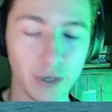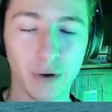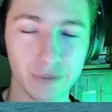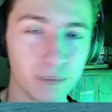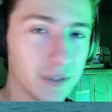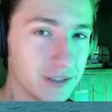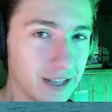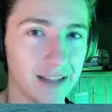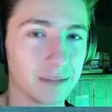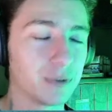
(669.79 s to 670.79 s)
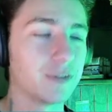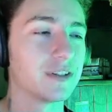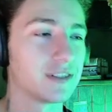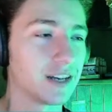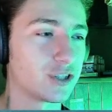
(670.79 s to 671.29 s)
you missed that in the
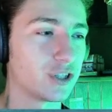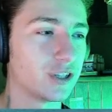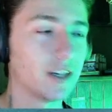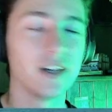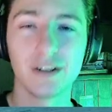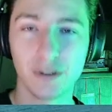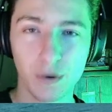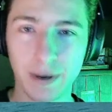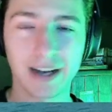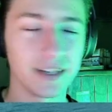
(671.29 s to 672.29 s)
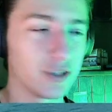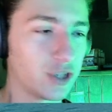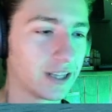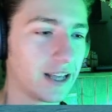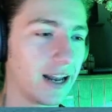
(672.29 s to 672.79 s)
previous section, go back and
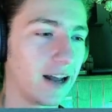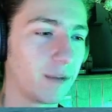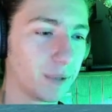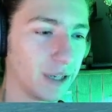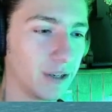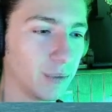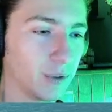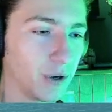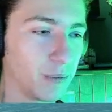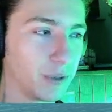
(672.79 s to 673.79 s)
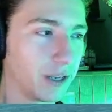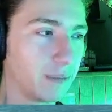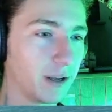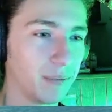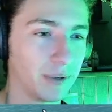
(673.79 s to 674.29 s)
check that out. But here we'll go plane
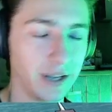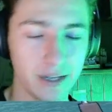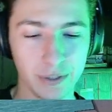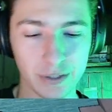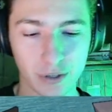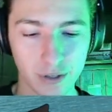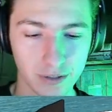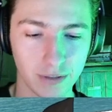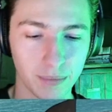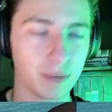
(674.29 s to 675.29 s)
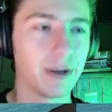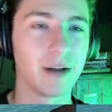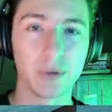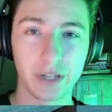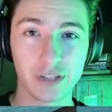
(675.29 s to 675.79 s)
by plane, and we could talk a little bit
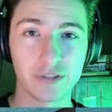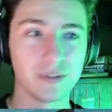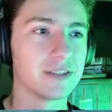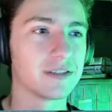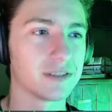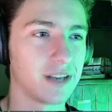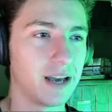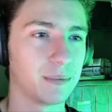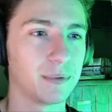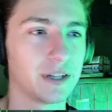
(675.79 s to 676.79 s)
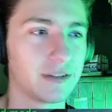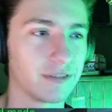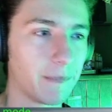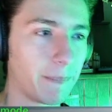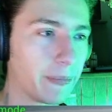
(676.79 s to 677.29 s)
about what each of these is capable of.
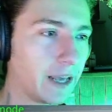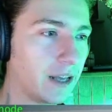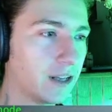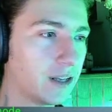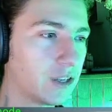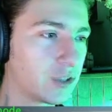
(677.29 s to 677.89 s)
So